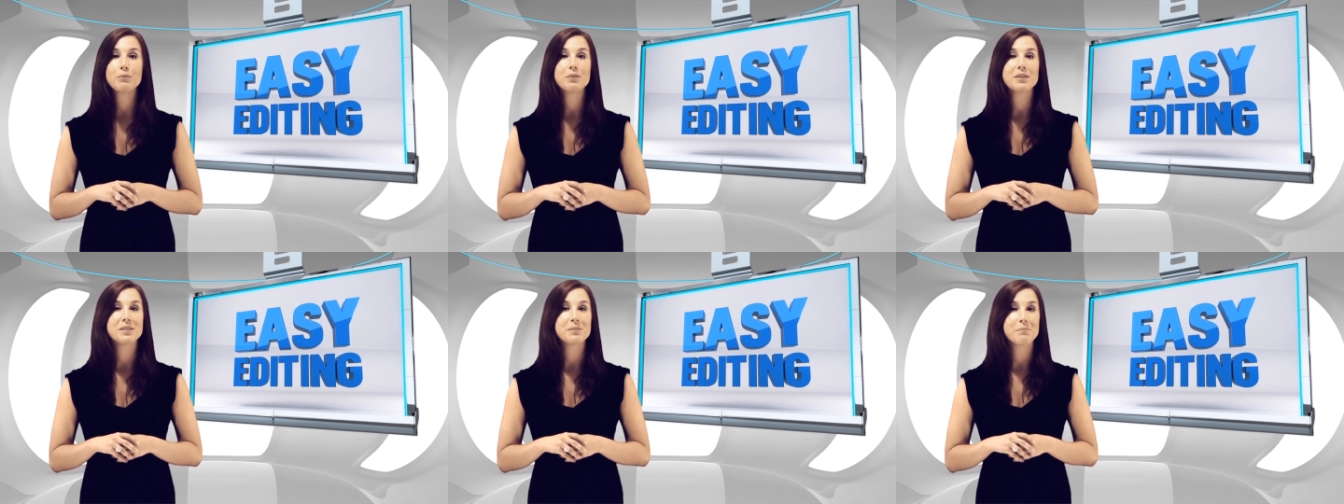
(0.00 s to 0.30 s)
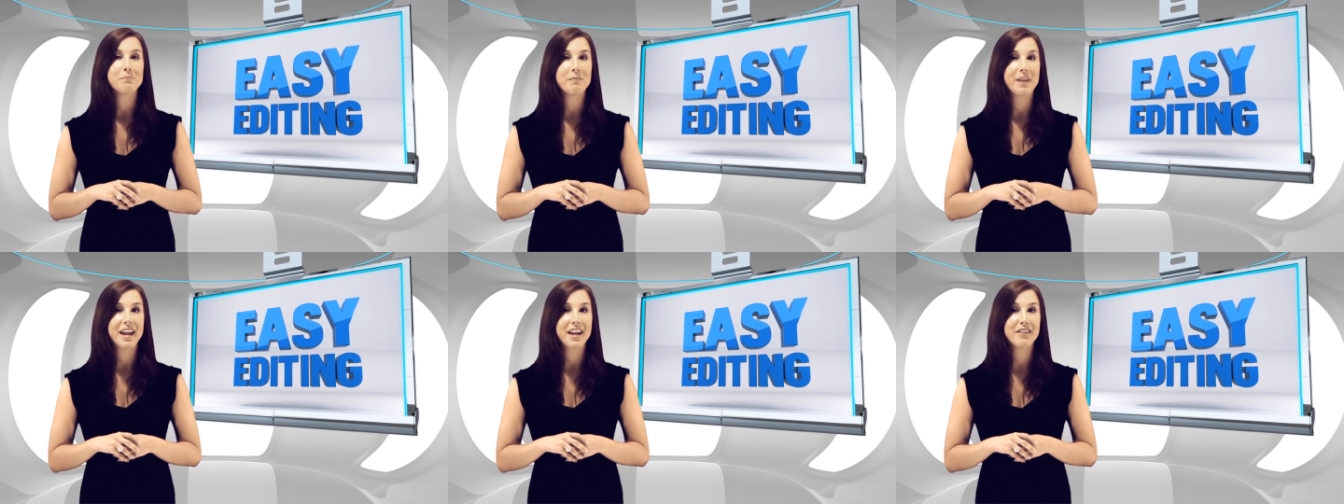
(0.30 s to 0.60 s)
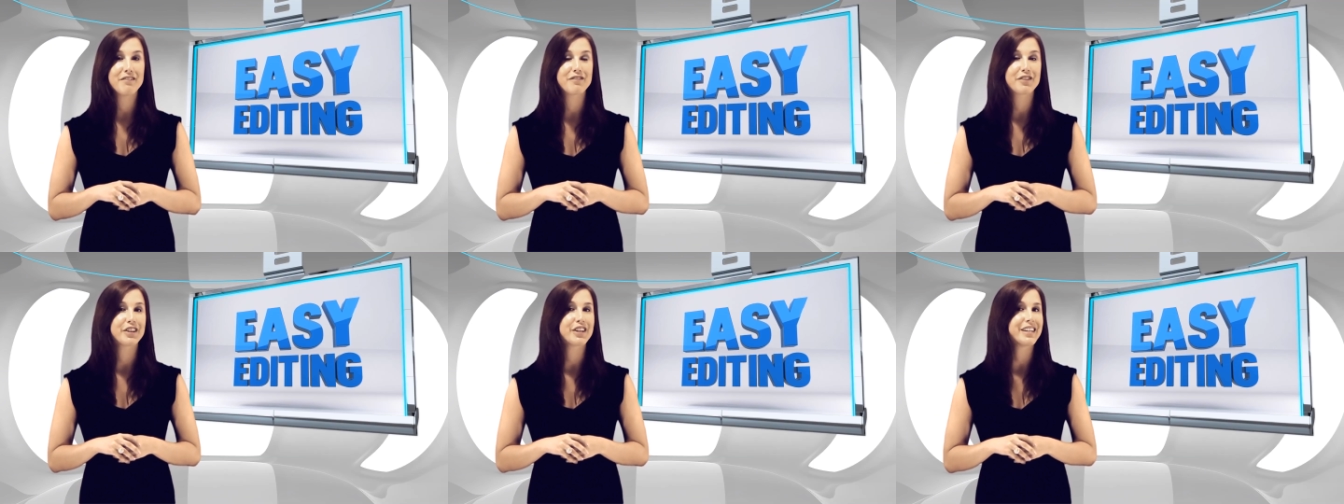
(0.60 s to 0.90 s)
was made
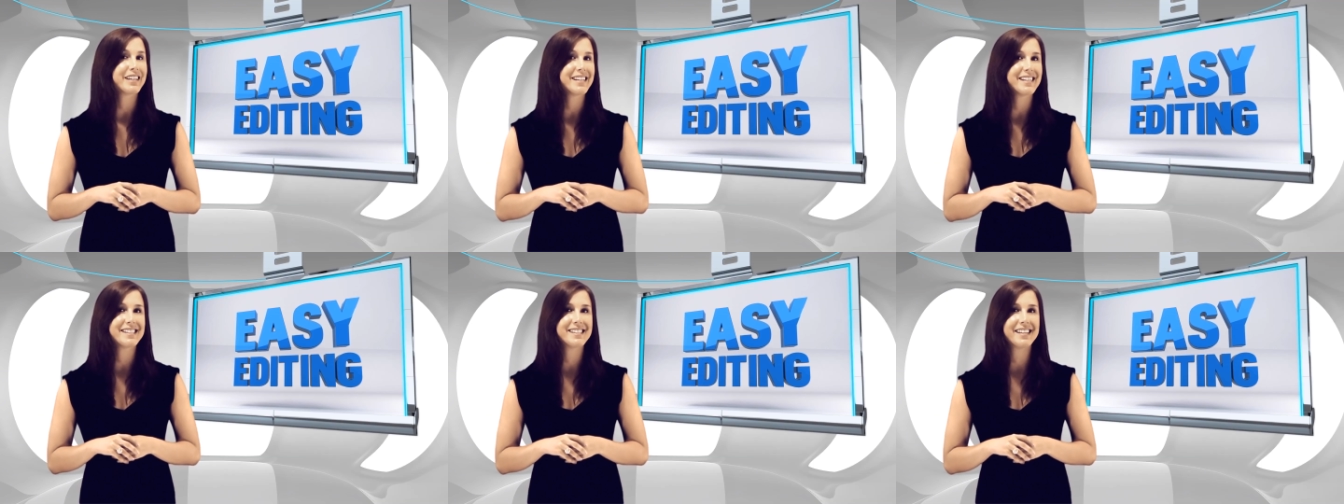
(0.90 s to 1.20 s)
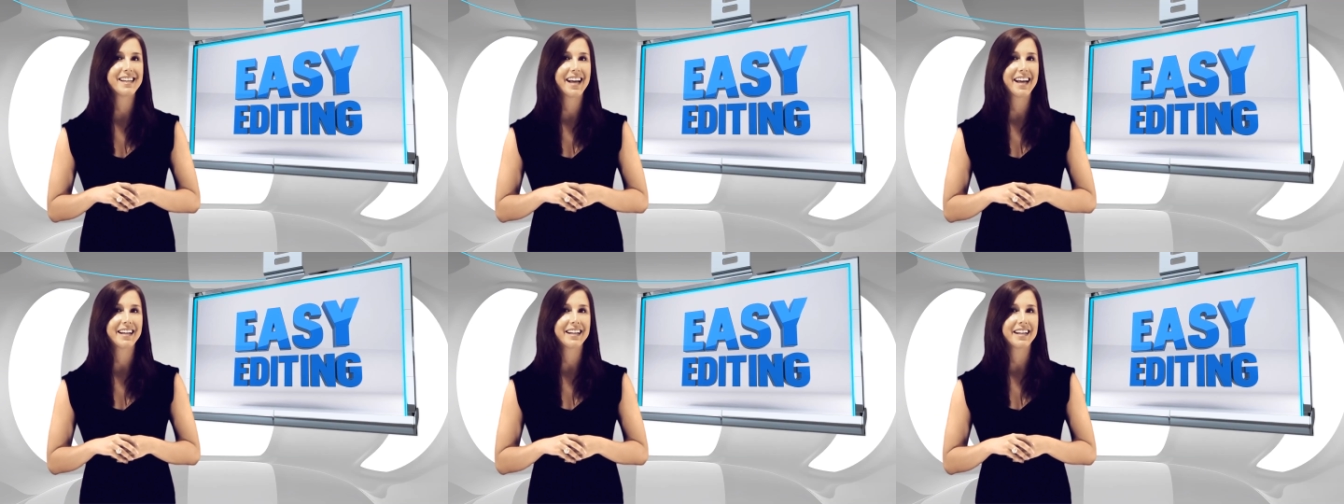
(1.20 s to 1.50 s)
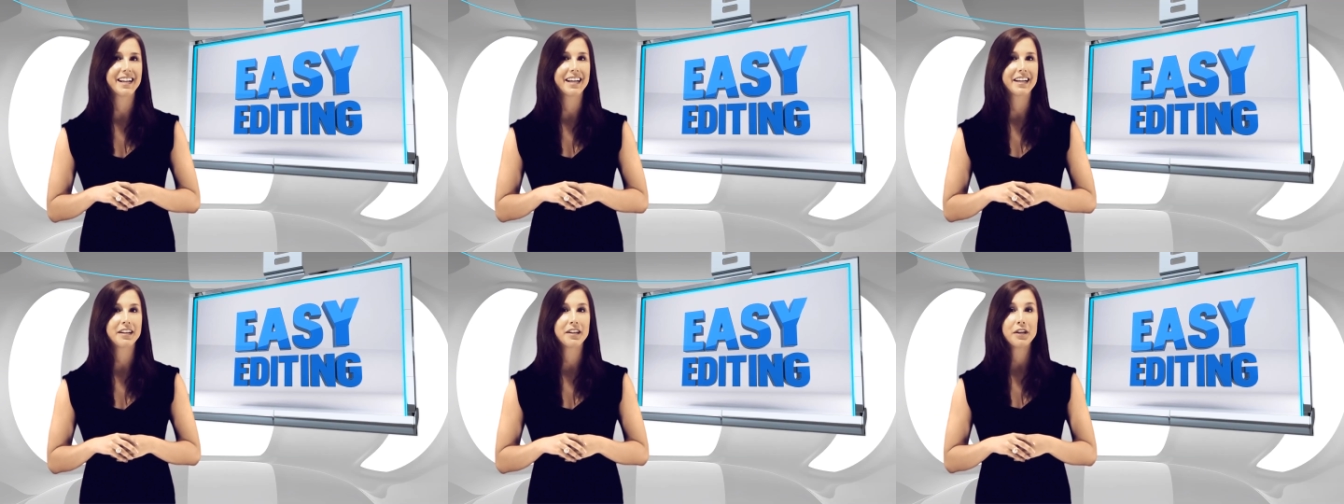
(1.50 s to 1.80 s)
for easy
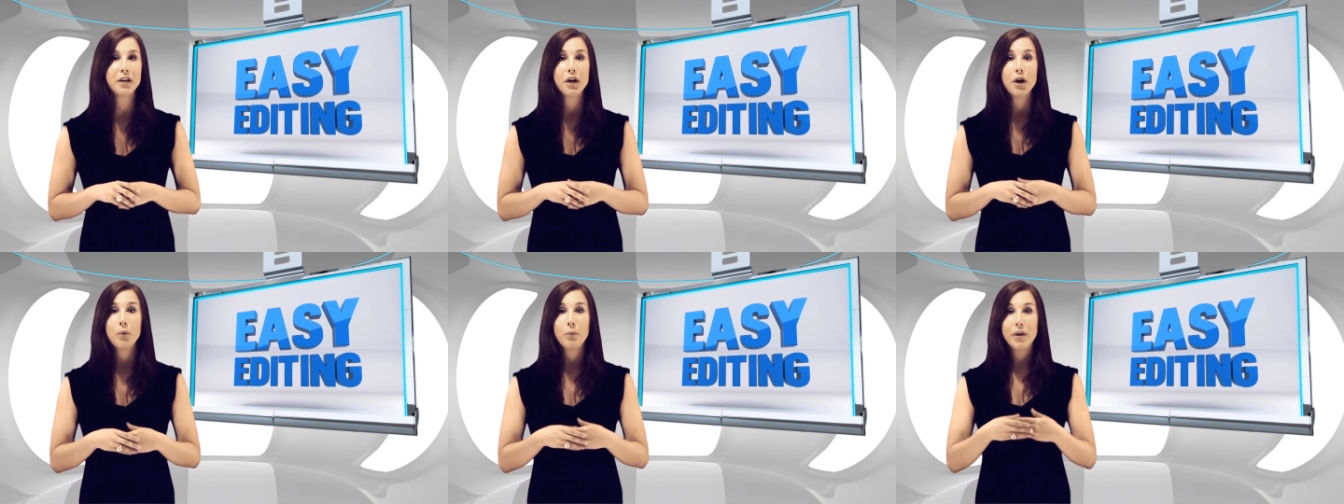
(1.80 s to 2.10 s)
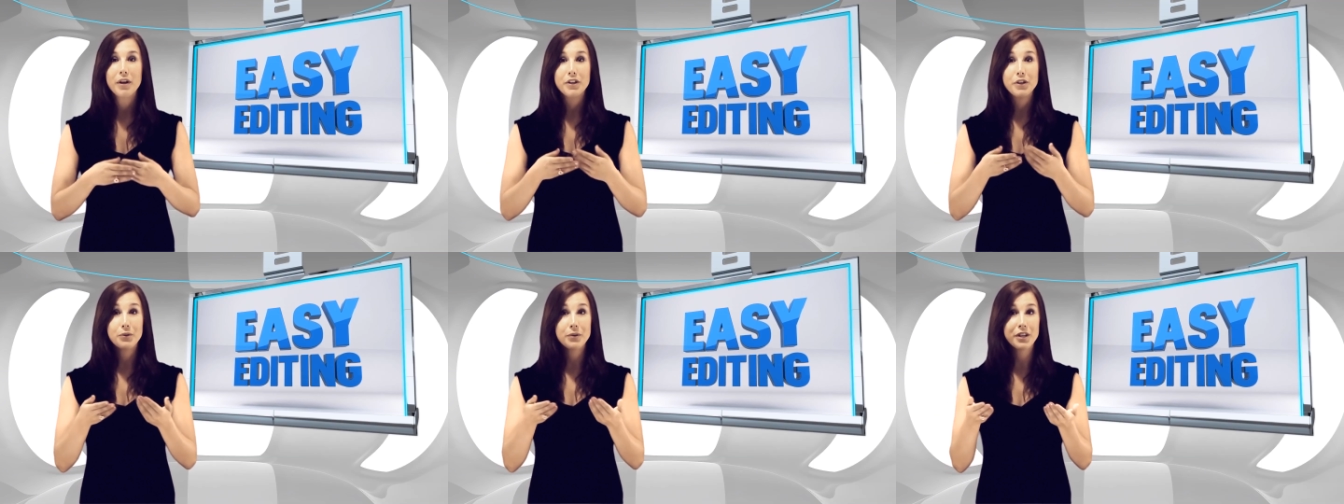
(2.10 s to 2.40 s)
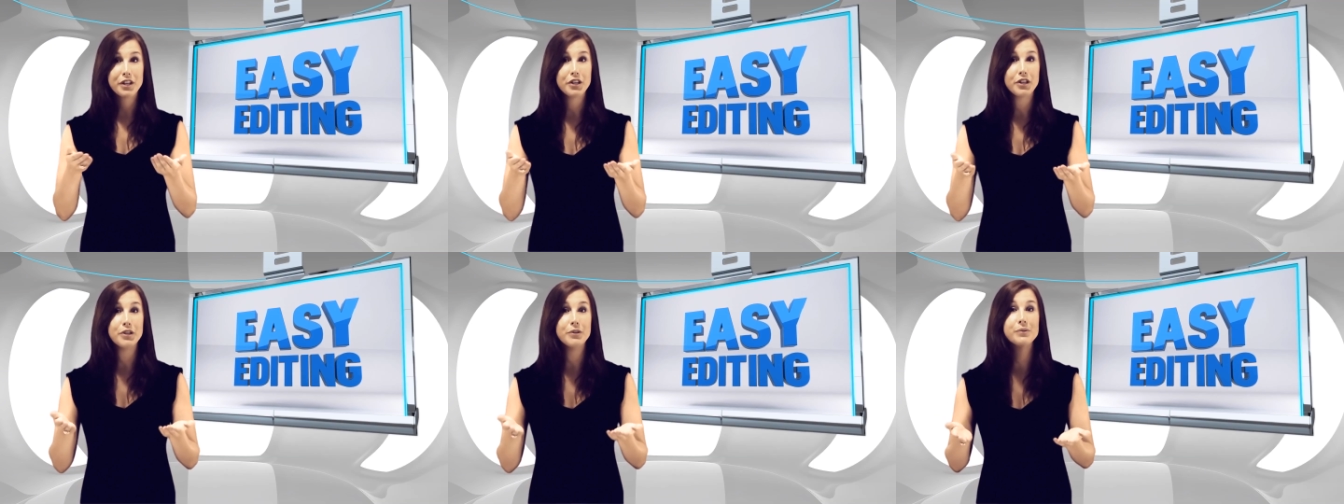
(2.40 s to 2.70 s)
editing. While you
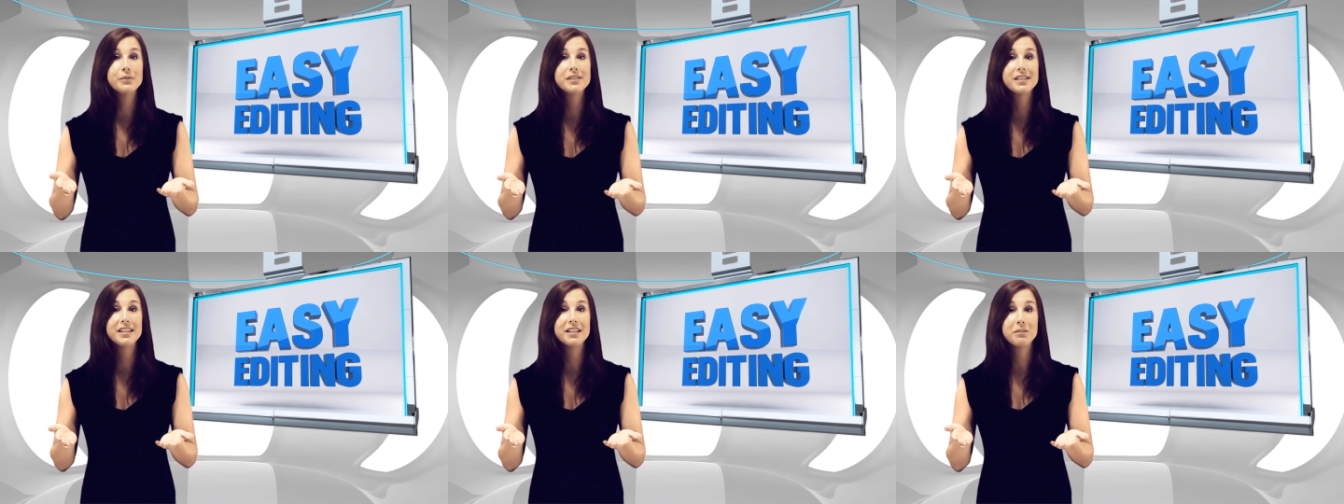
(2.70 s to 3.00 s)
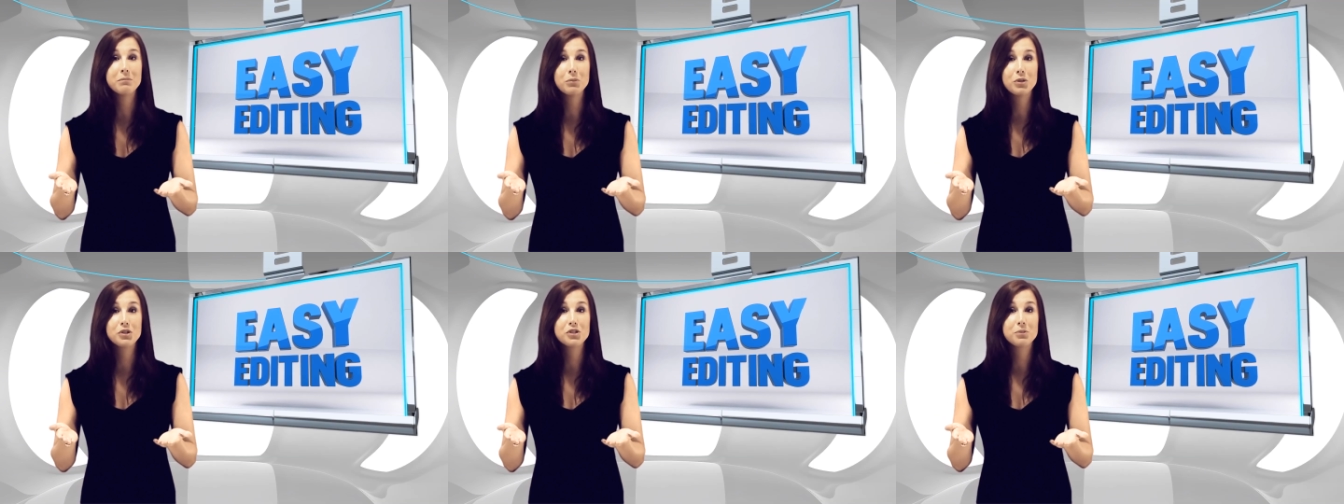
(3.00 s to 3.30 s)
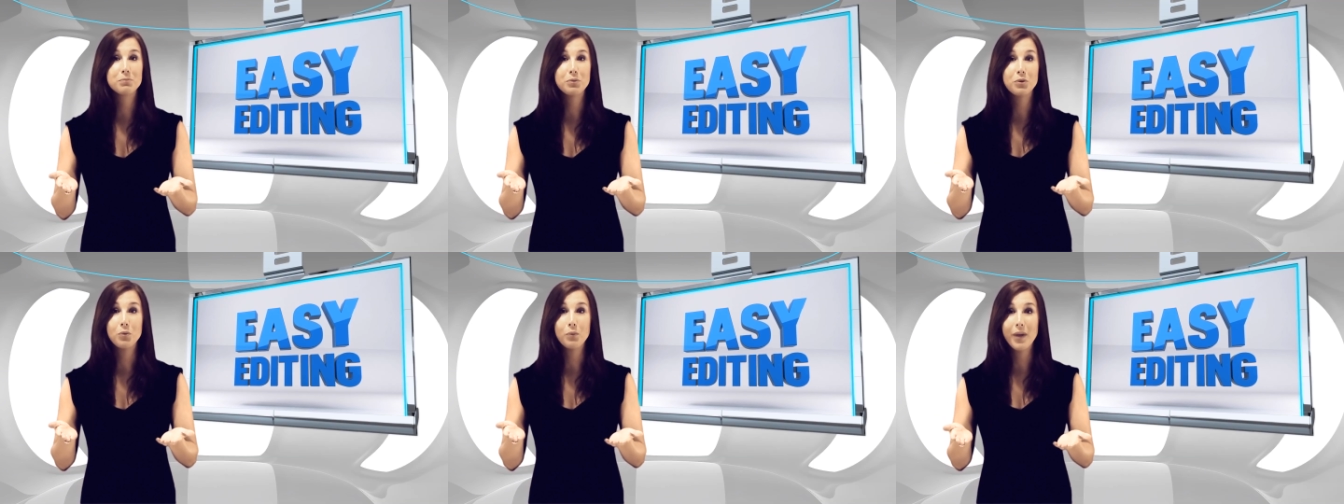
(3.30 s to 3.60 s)
can use it in
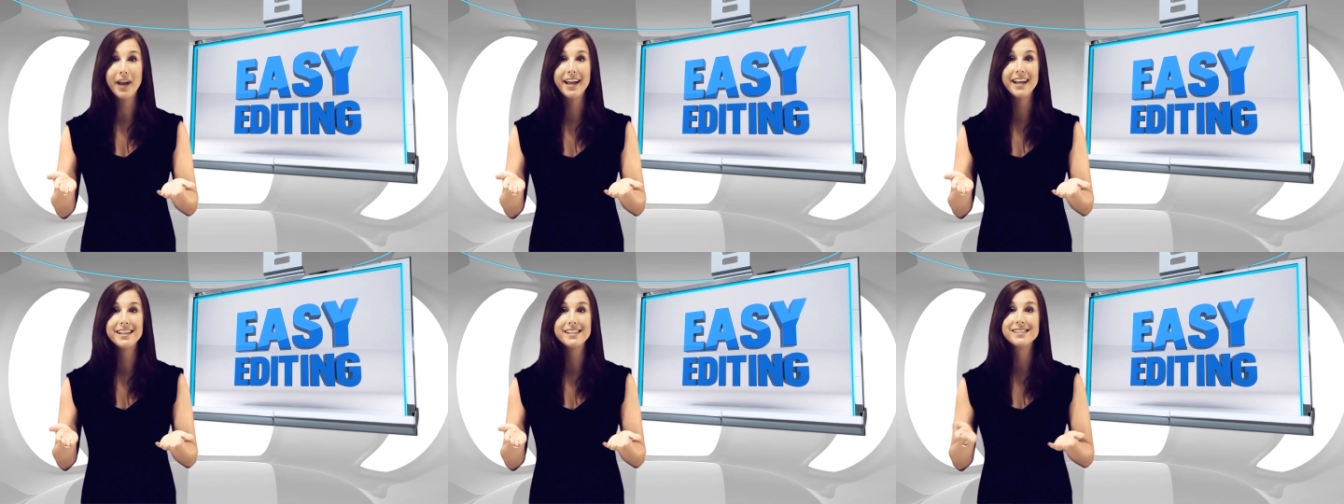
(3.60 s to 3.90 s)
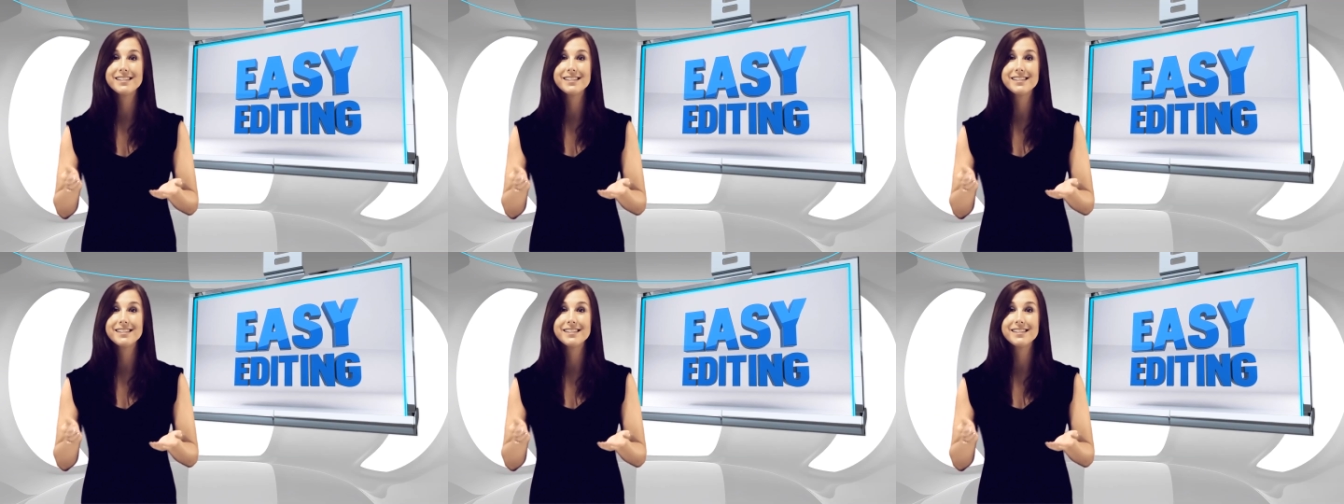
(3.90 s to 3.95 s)
multiple ways,